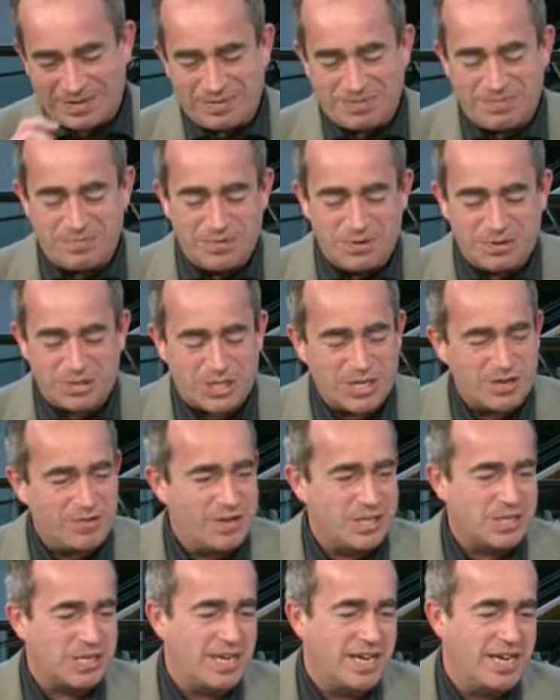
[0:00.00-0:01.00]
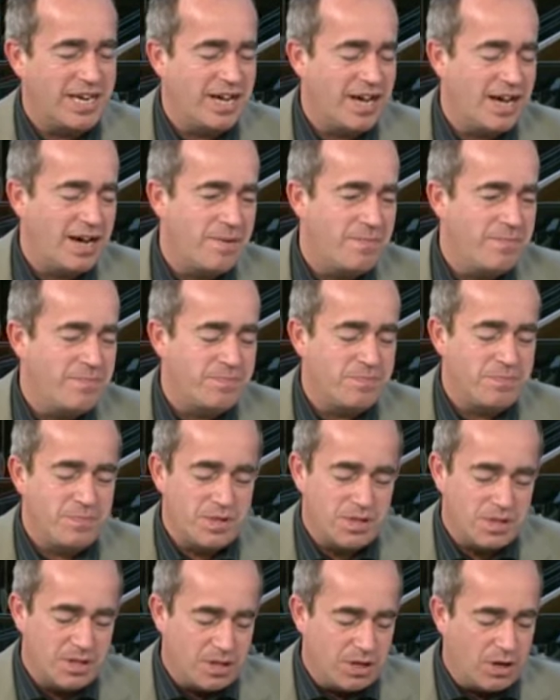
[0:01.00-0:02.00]
More seriously,
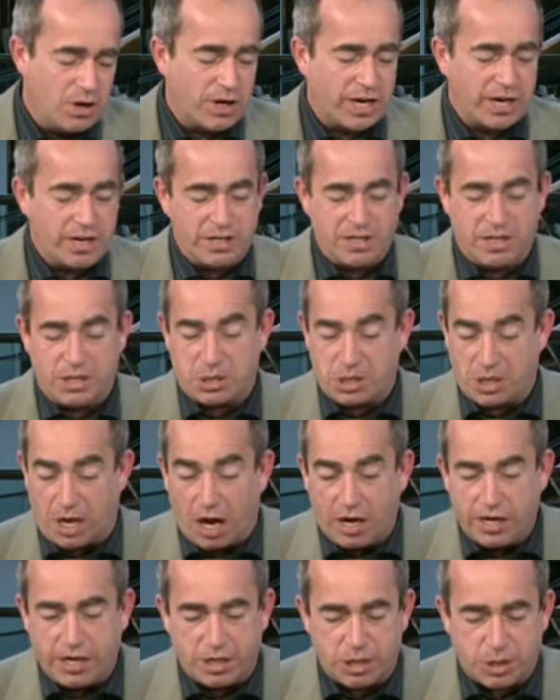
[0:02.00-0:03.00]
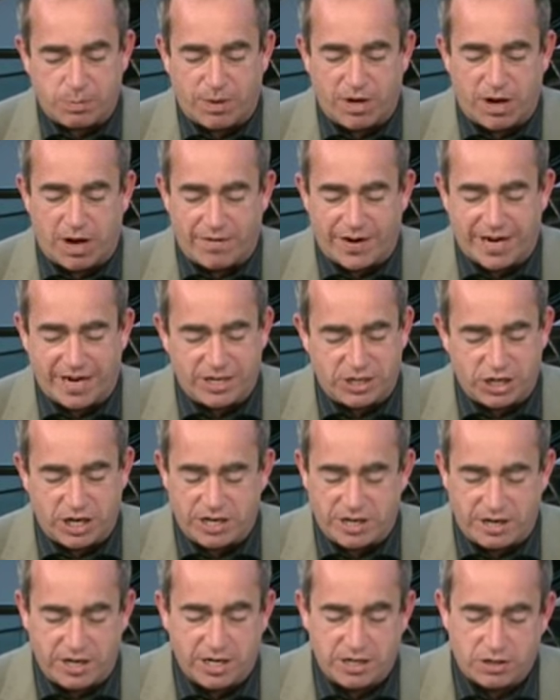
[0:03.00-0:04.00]
looking at this uninspiring
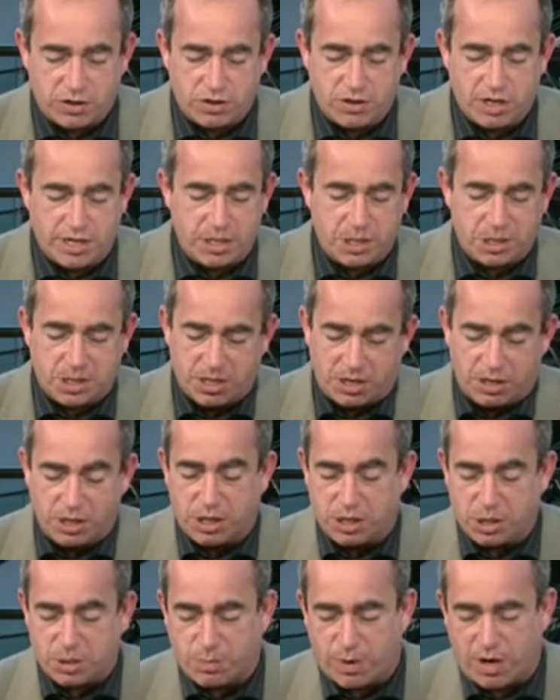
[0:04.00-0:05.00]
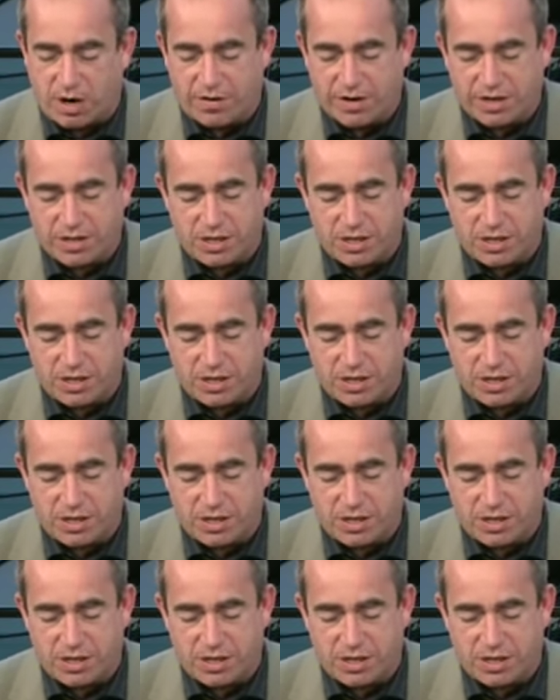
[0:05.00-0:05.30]
agenda, and it truly is uninspiring